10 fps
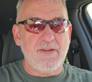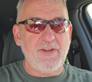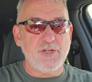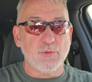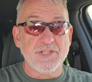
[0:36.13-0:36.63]

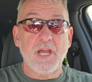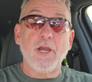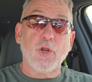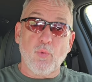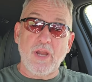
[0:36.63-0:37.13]
individuals
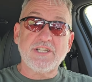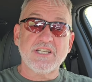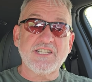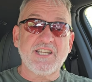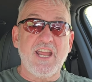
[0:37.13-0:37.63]

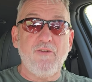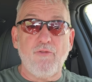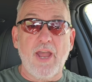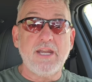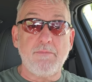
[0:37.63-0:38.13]
graciously
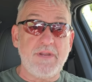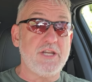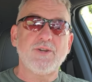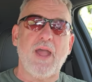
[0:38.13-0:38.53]
invited me to